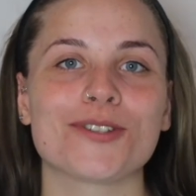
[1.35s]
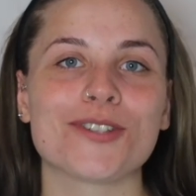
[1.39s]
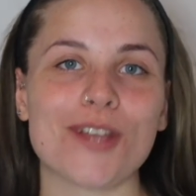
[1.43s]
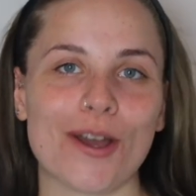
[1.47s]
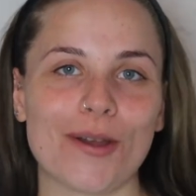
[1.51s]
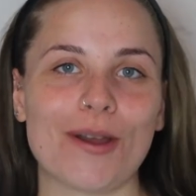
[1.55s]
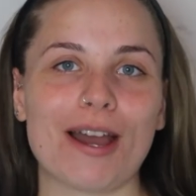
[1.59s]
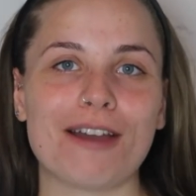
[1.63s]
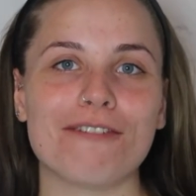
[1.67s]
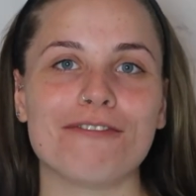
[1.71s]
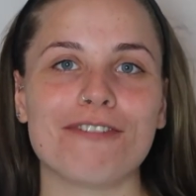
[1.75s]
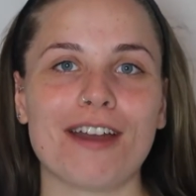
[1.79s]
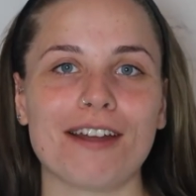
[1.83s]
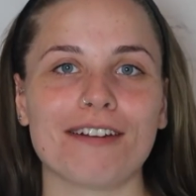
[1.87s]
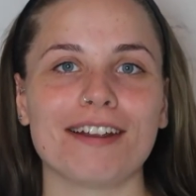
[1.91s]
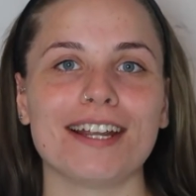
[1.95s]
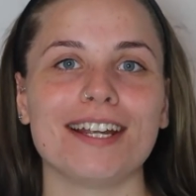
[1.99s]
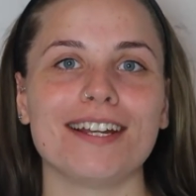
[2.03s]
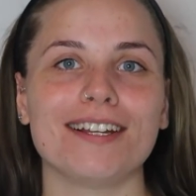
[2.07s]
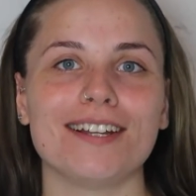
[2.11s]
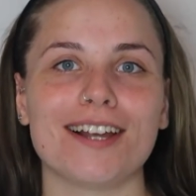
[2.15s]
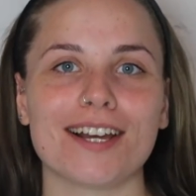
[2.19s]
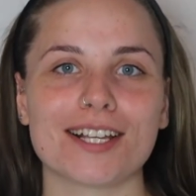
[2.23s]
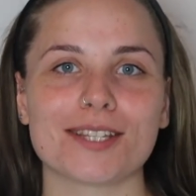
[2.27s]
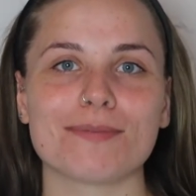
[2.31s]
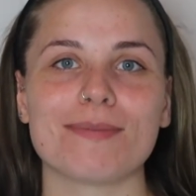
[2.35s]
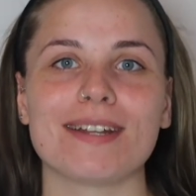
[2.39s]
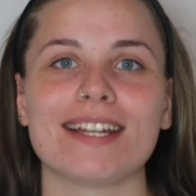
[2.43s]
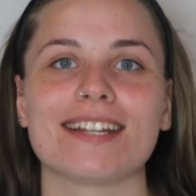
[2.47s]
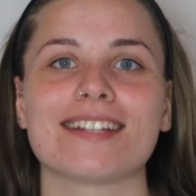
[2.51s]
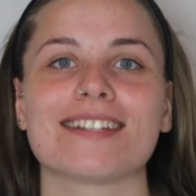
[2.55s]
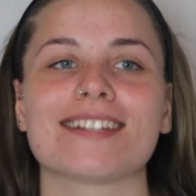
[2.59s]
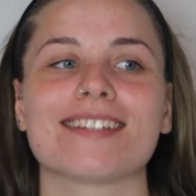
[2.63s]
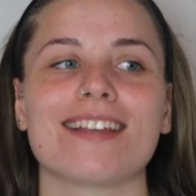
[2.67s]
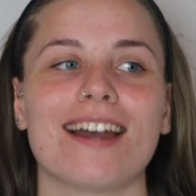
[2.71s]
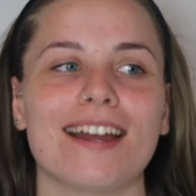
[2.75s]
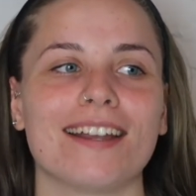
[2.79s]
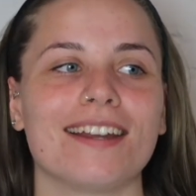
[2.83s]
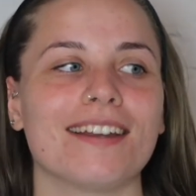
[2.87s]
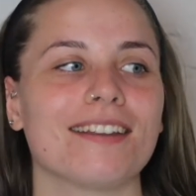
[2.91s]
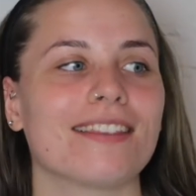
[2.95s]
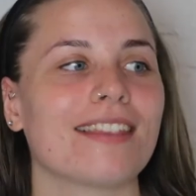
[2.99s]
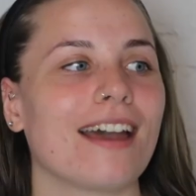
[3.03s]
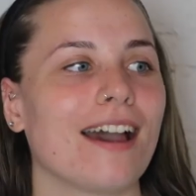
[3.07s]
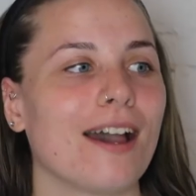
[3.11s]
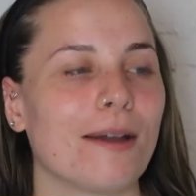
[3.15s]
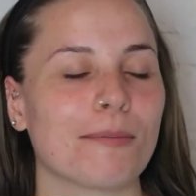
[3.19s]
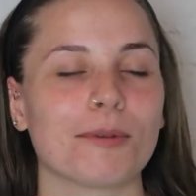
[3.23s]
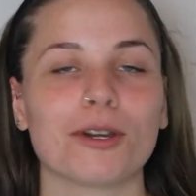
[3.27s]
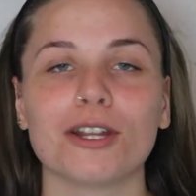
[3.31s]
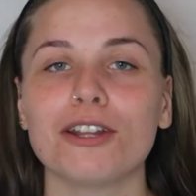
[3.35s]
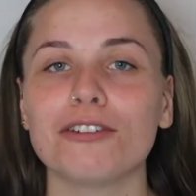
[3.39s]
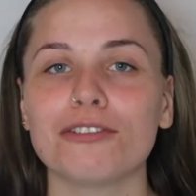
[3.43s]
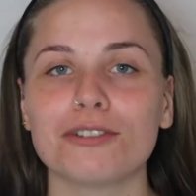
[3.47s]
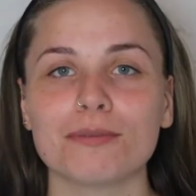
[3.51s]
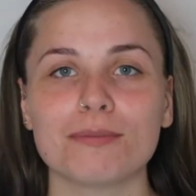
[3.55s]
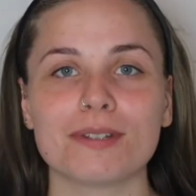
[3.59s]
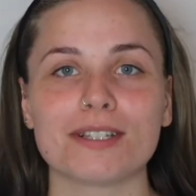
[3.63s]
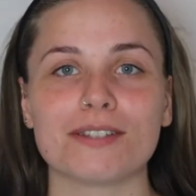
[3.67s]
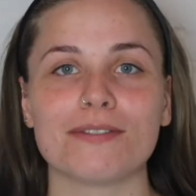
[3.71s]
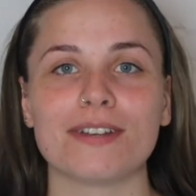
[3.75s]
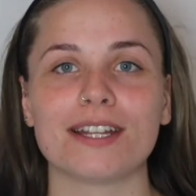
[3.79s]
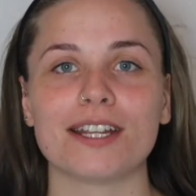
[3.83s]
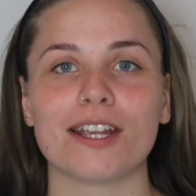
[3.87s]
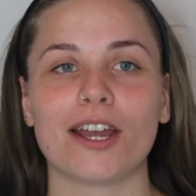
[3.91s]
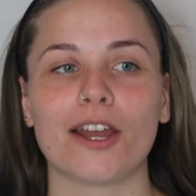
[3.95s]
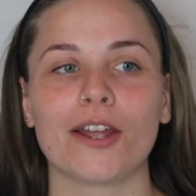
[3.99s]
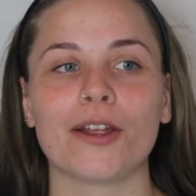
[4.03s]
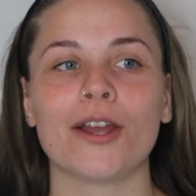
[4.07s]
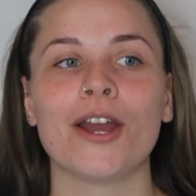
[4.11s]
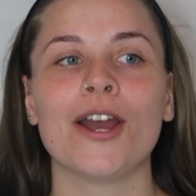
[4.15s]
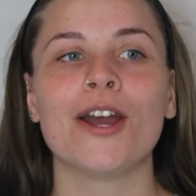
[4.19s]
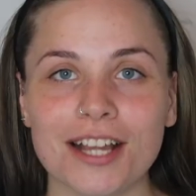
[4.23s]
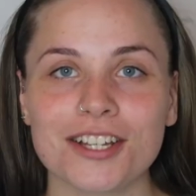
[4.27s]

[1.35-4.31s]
So I very last minute decided that I'm gonna film this video.